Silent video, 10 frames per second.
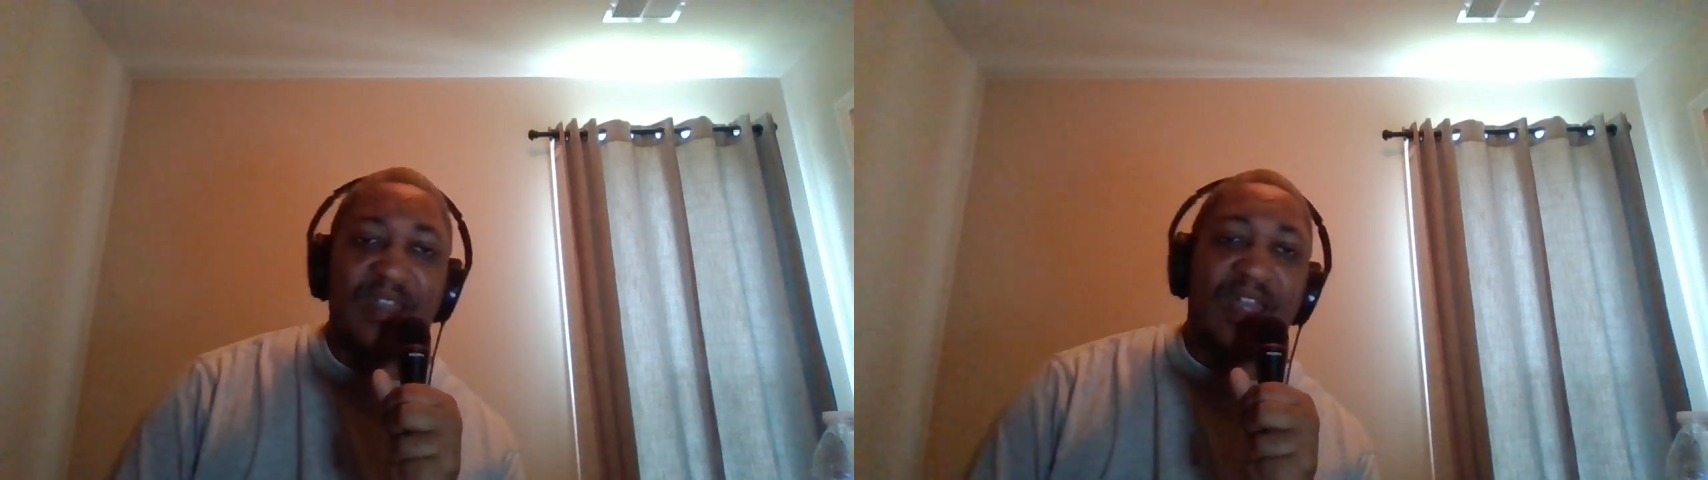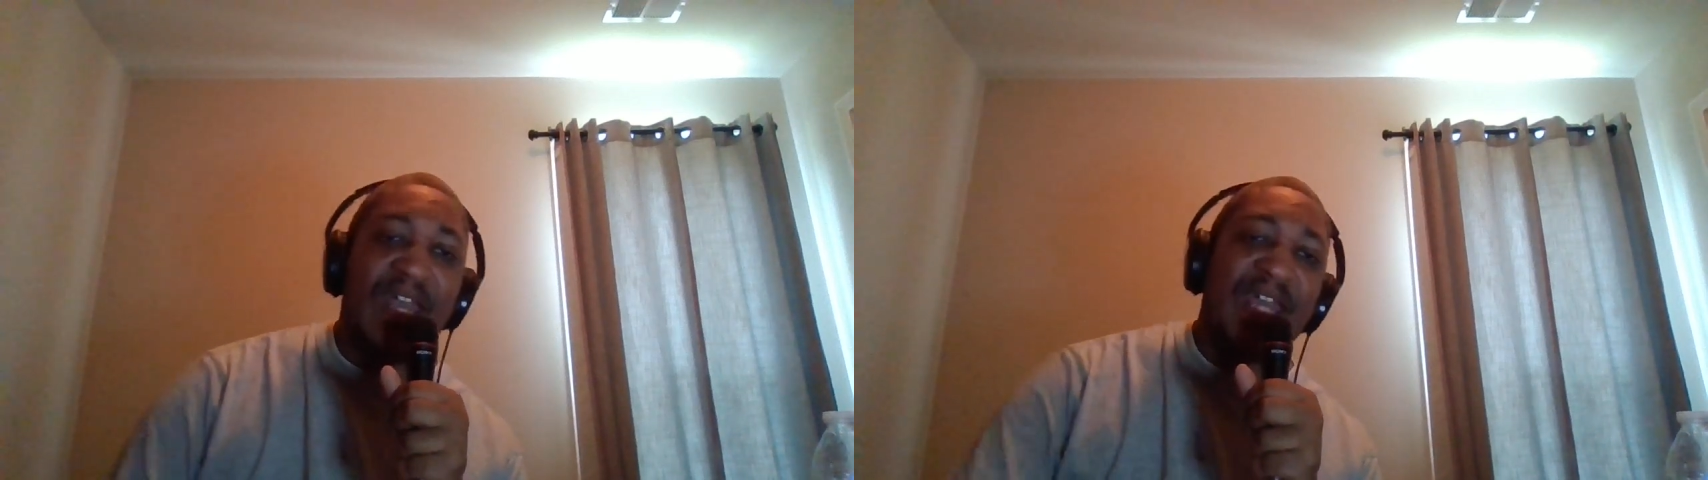
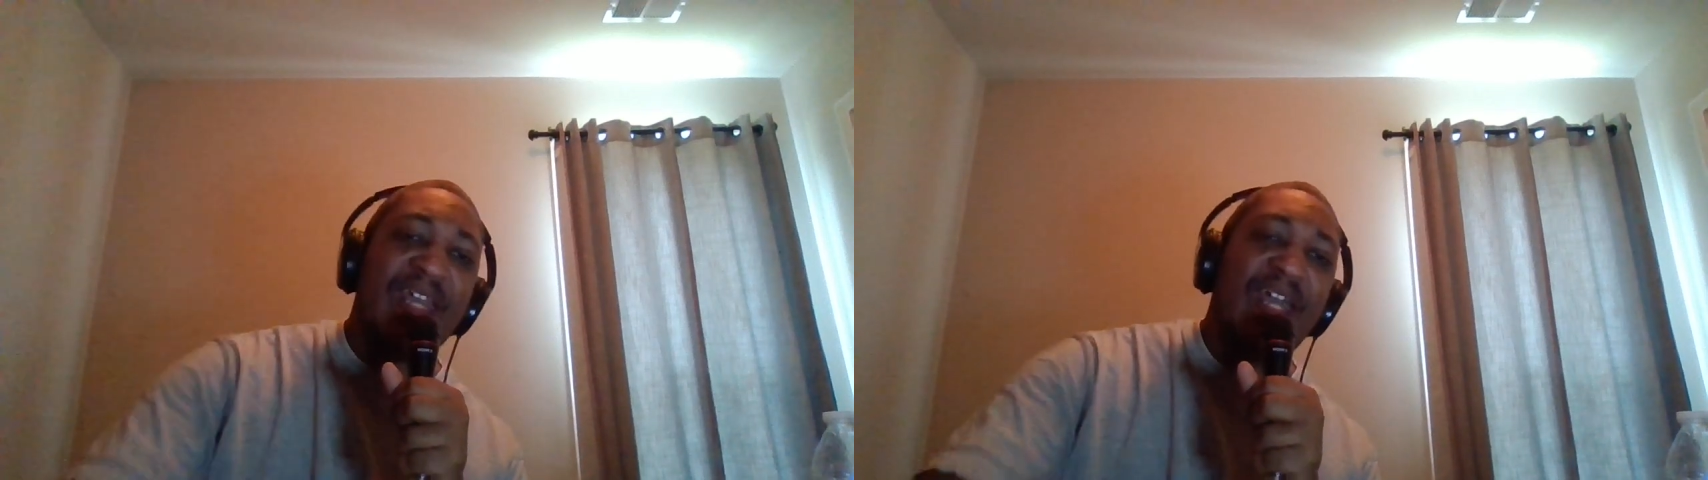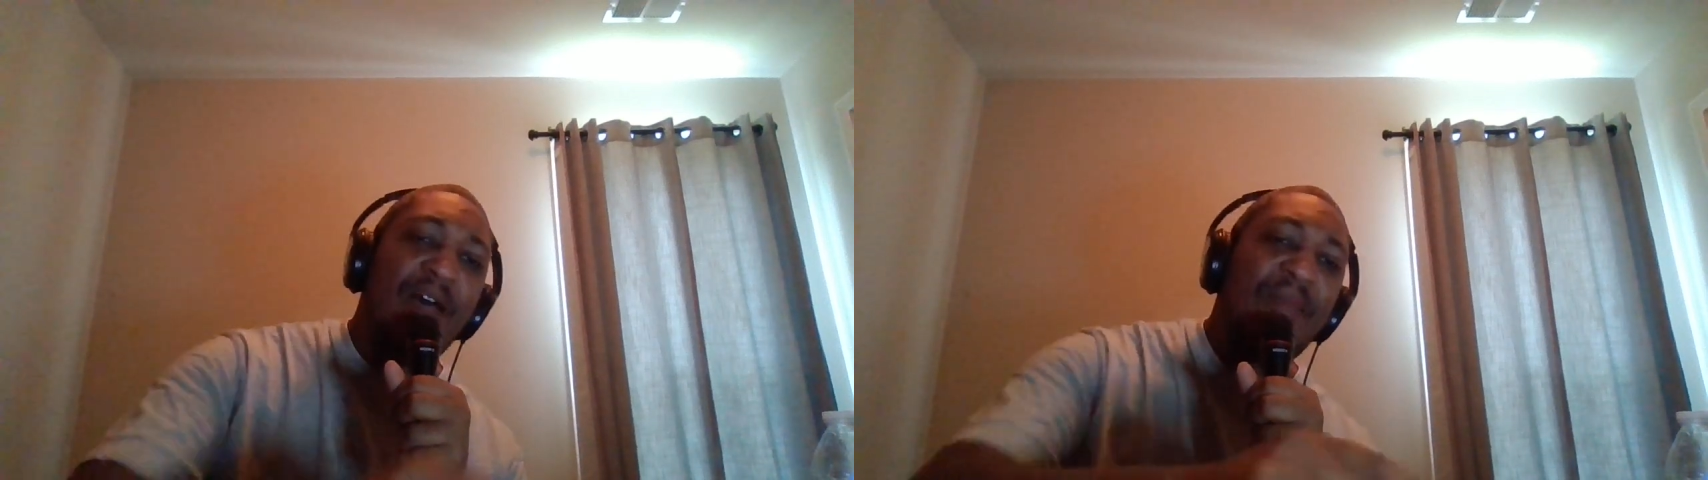
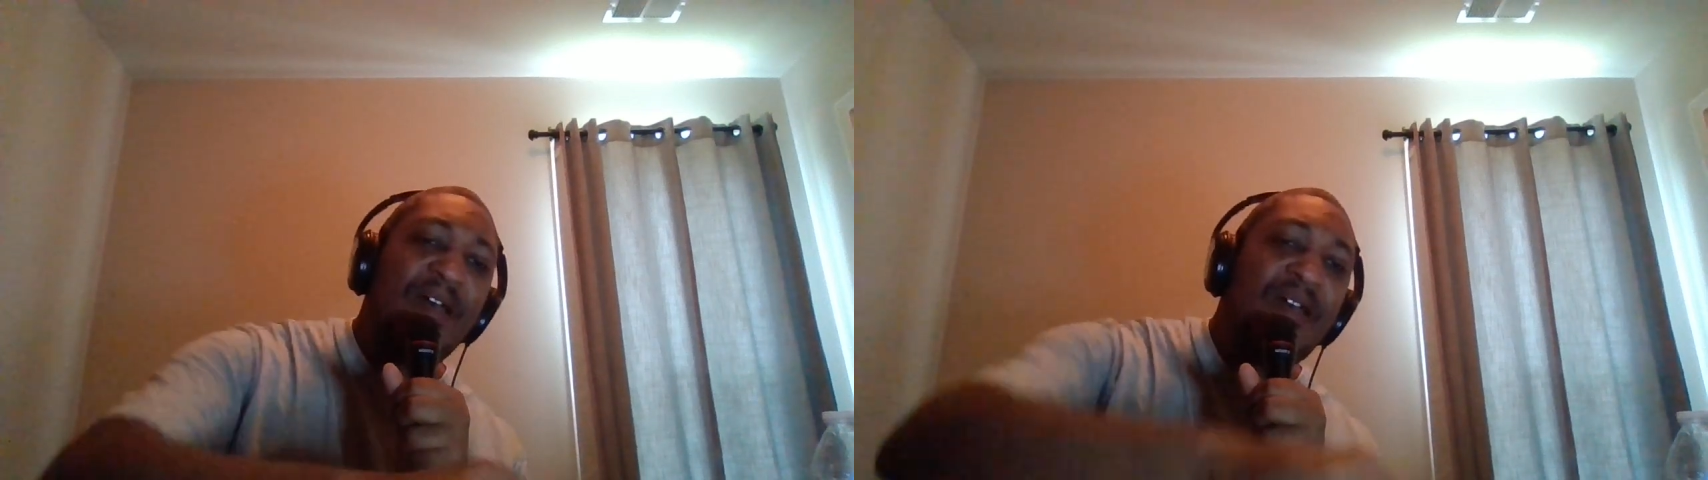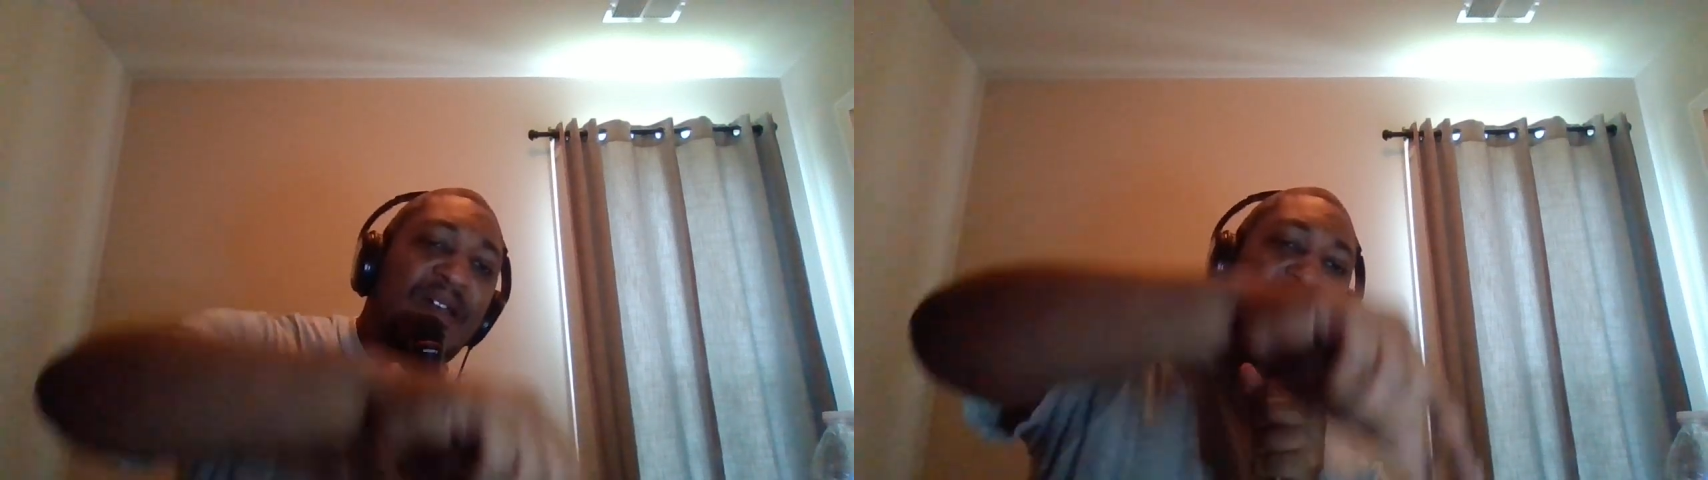AM,
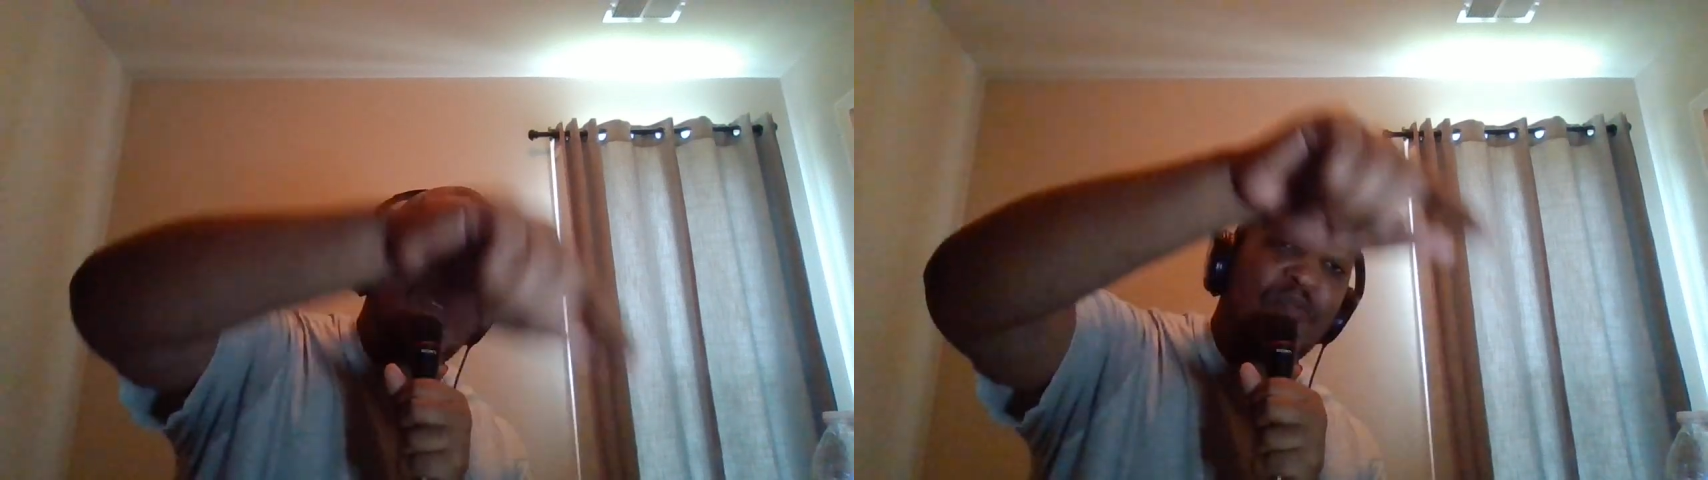the